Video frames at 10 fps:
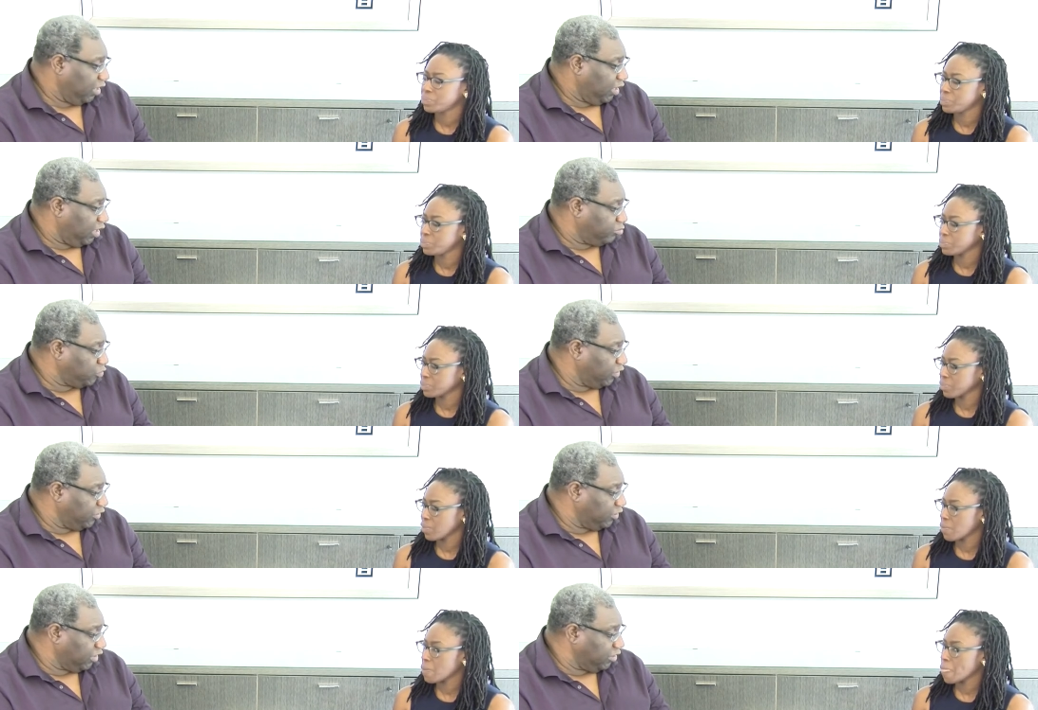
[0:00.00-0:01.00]
Speaker 1: Um,
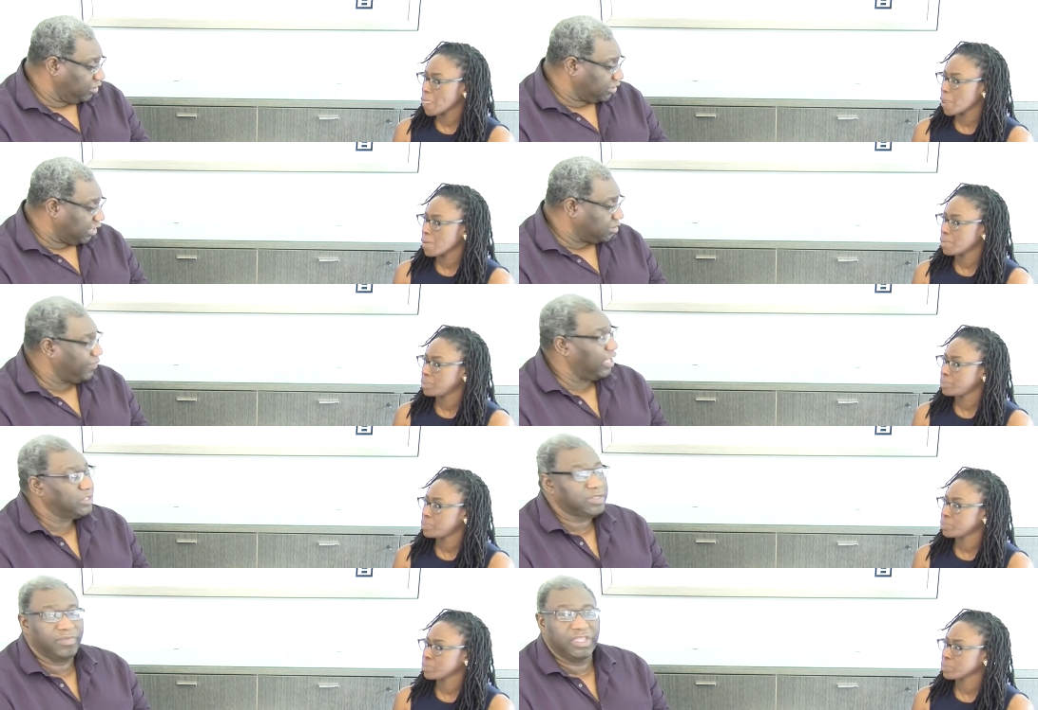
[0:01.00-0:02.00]
Jerethia, can you tell us about
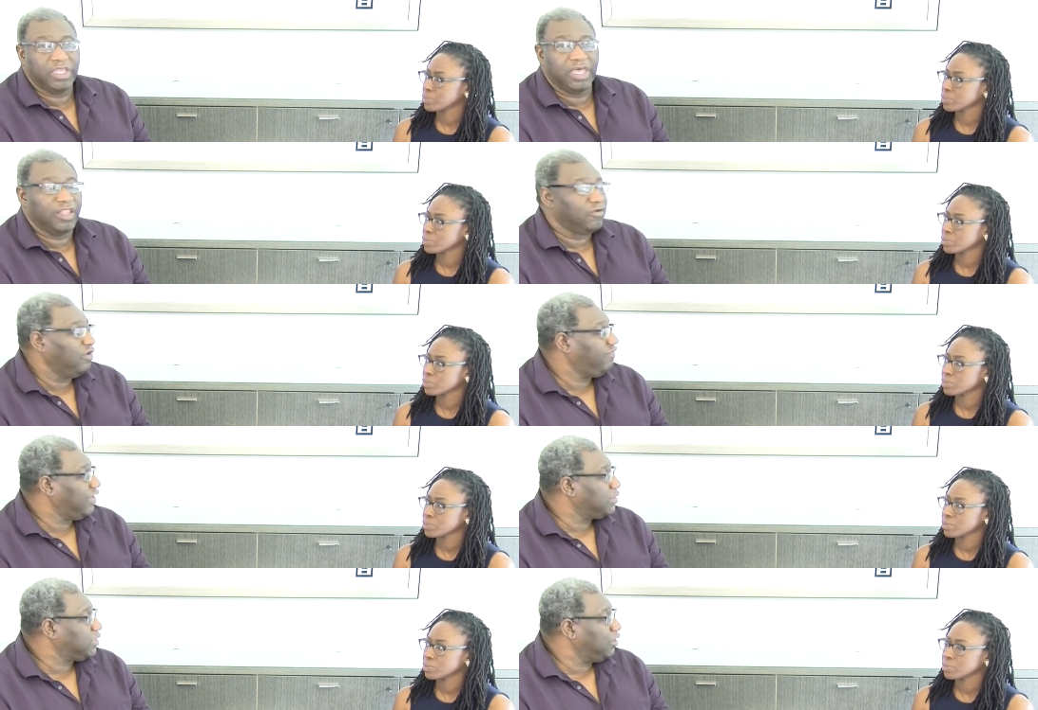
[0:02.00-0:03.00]
some of the other
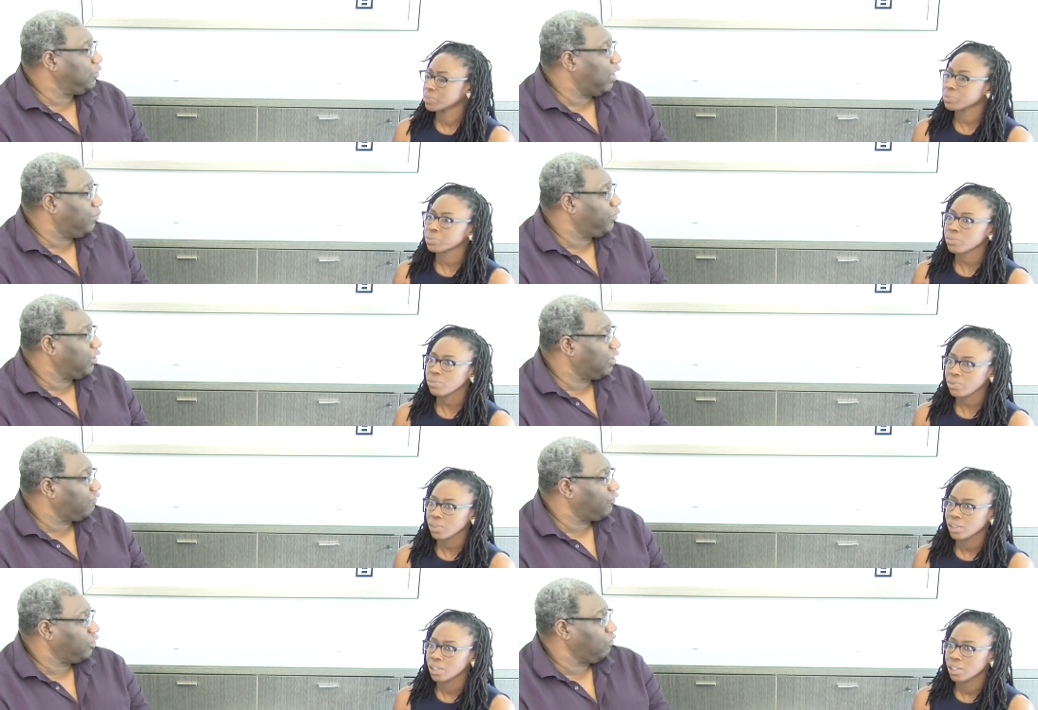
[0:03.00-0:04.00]
events that you all put
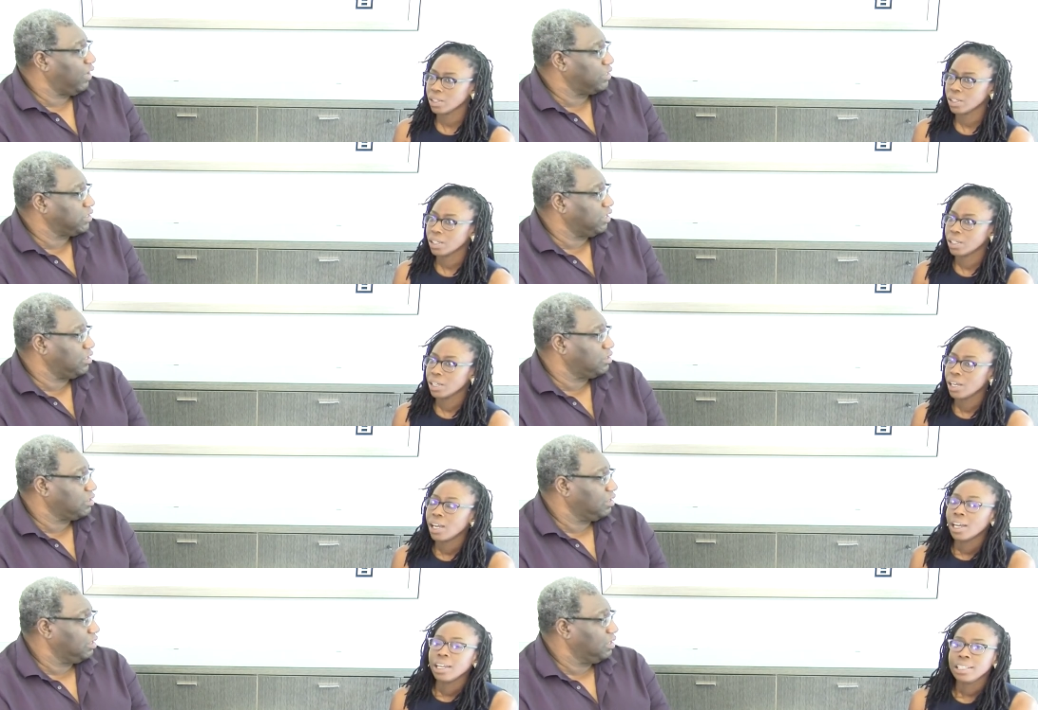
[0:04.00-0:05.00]
on for your
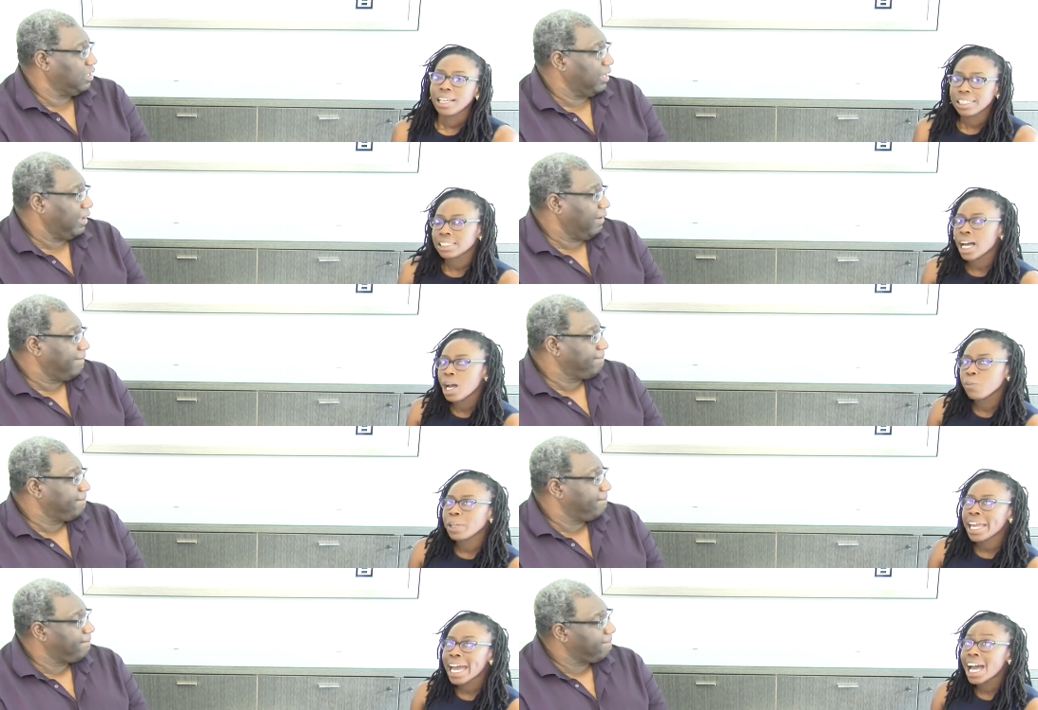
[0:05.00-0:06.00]
residents?
Speaker 2: Yes, um,
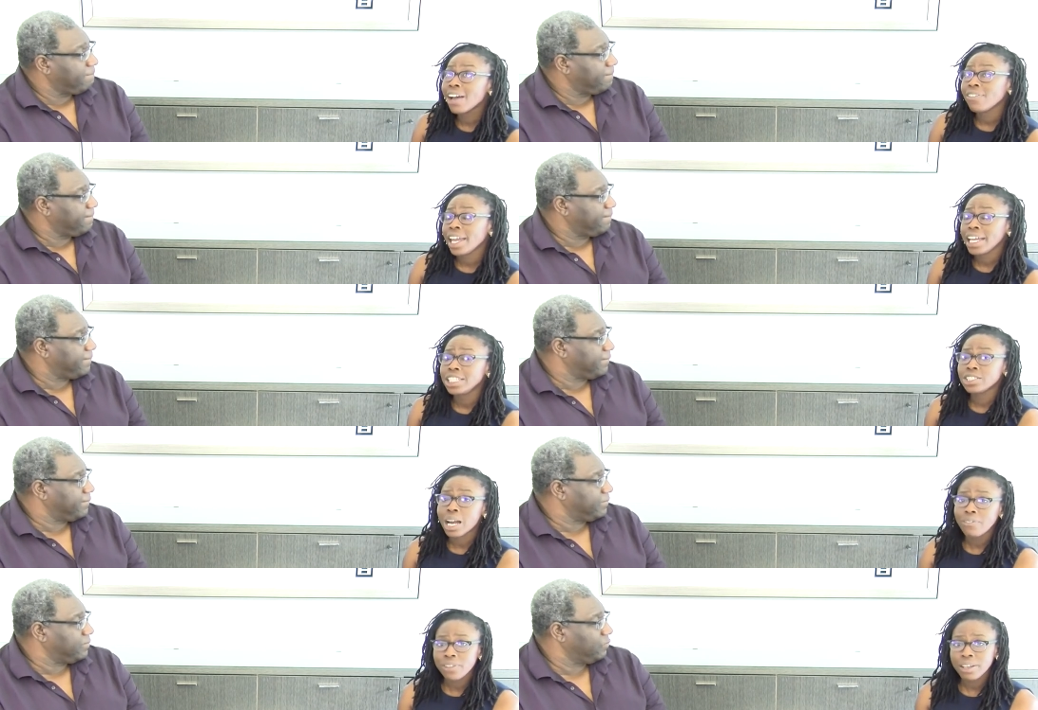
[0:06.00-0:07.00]
we have a
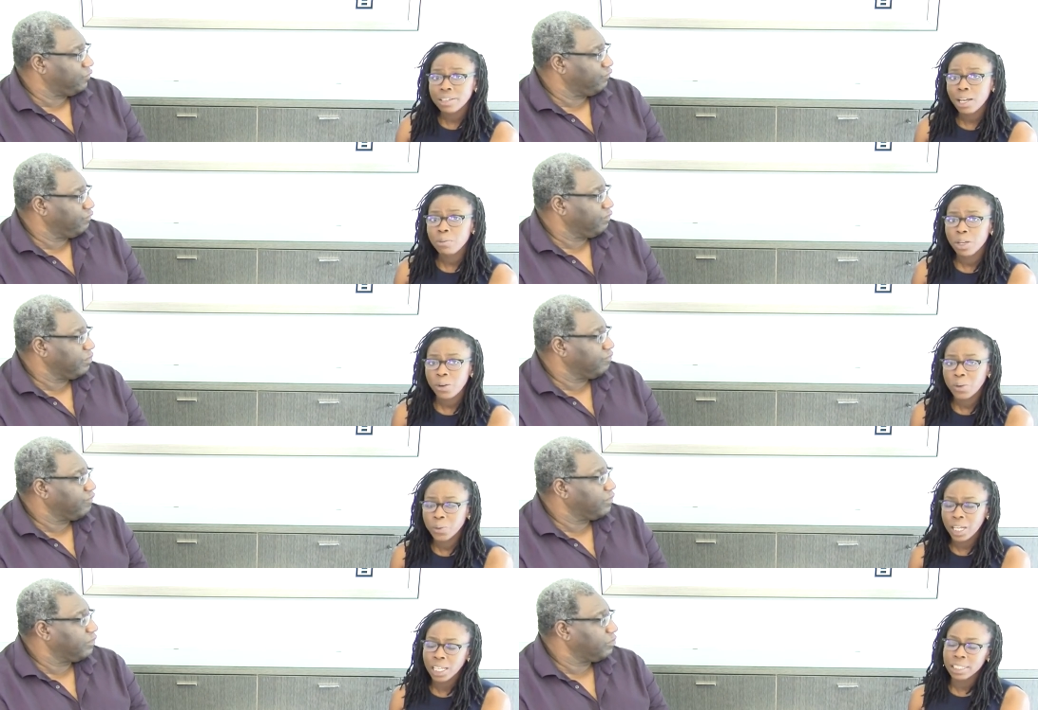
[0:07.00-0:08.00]
job fair that we
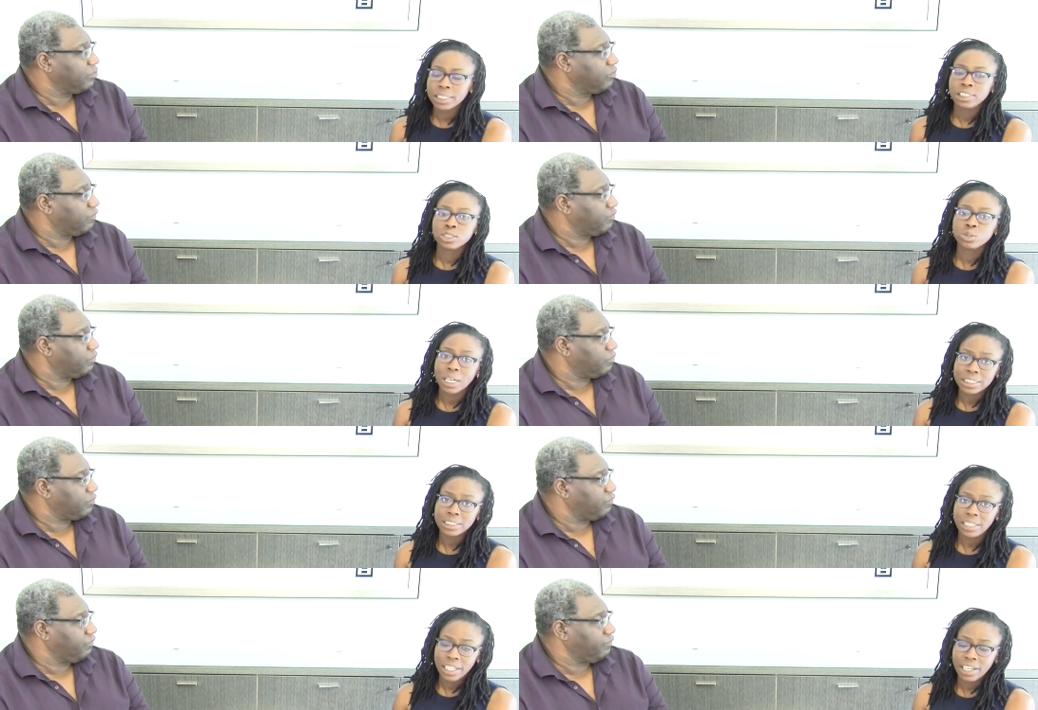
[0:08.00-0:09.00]
hold at least twice
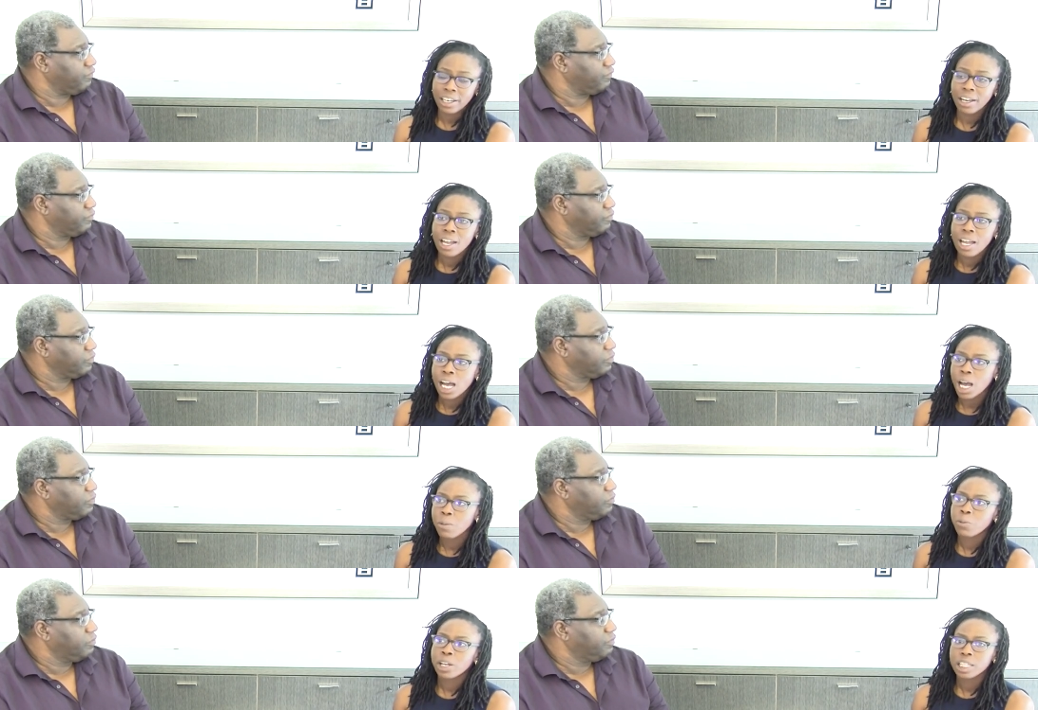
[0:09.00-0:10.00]
a year,
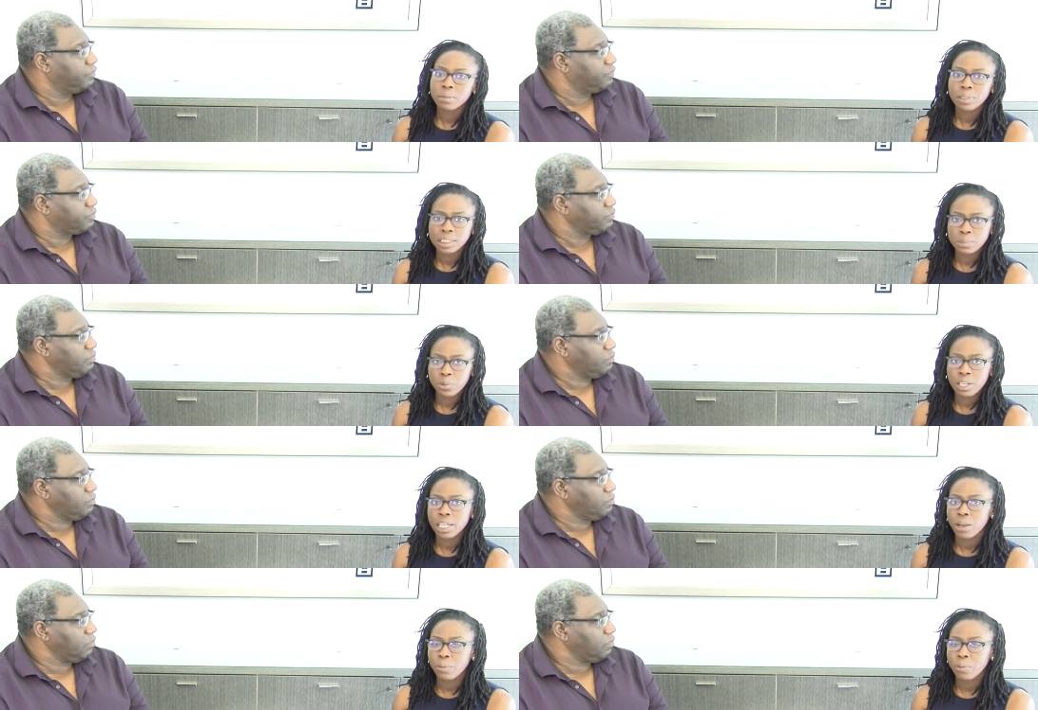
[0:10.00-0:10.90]
um, one in the big spring and